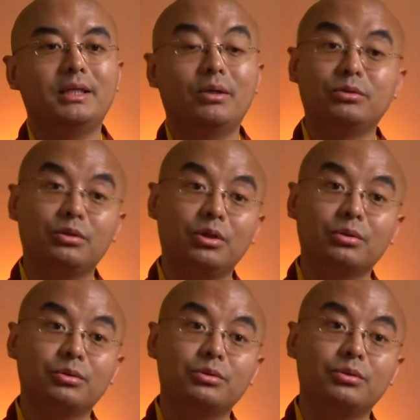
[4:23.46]
Also not
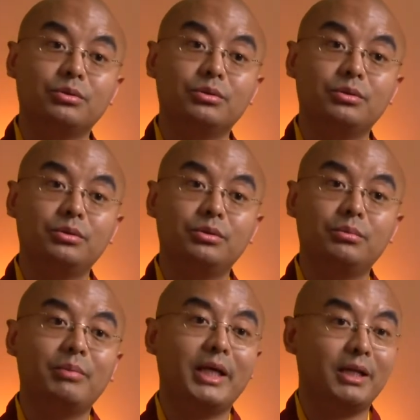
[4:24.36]
good.
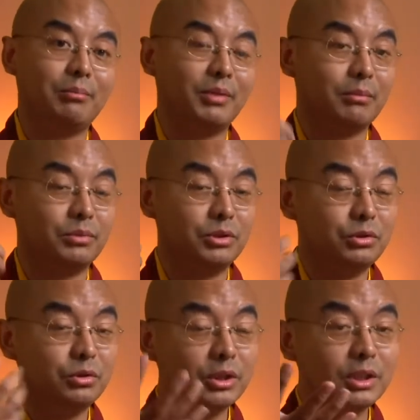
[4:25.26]
Panic becomes
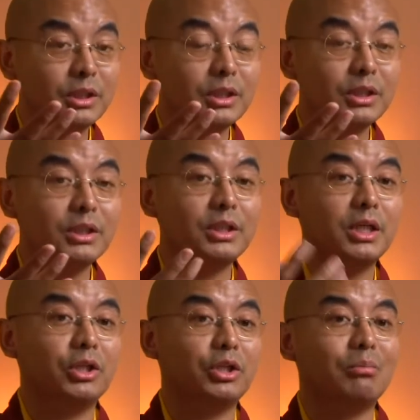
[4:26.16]
stronger
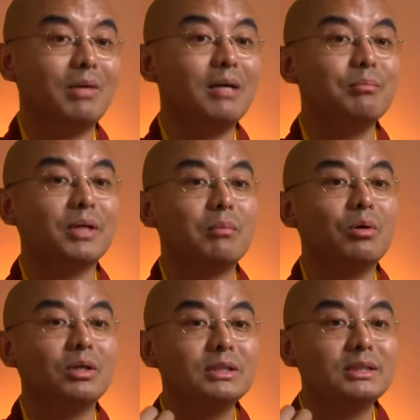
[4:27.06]
your mind become
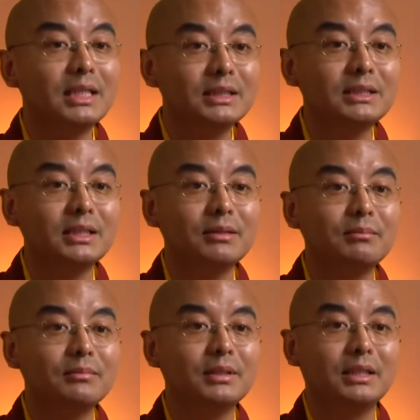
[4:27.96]
more sensitive
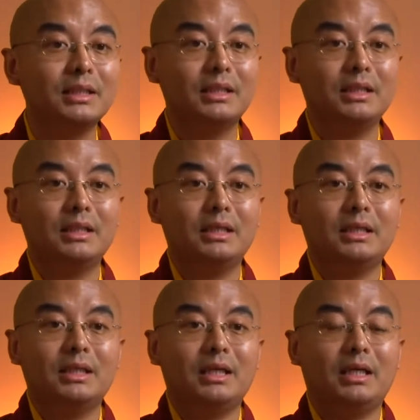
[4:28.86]

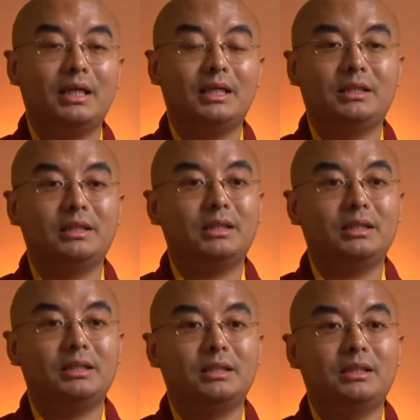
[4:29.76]
and
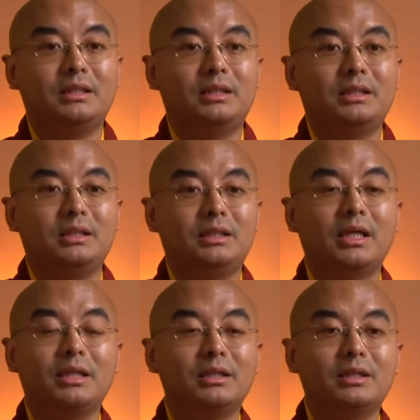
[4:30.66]
uh,
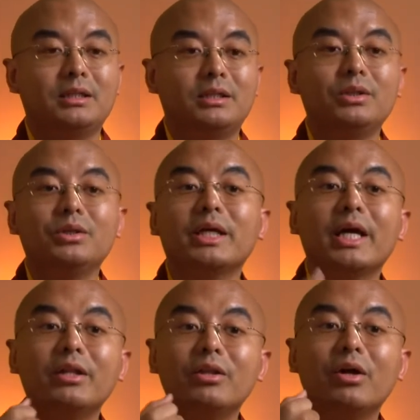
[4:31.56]
then you
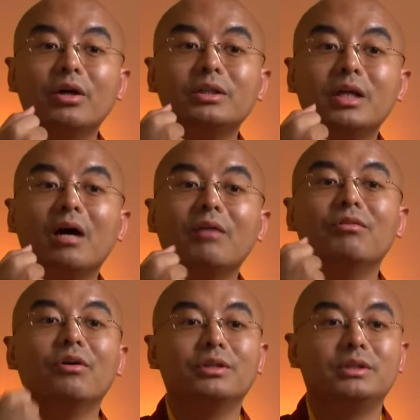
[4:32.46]
cannot
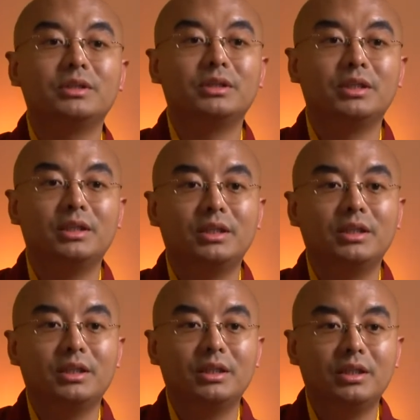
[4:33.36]
avoid
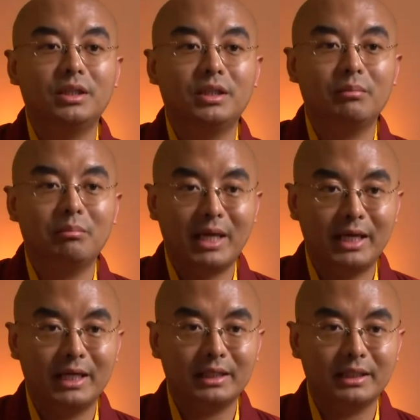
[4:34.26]
panic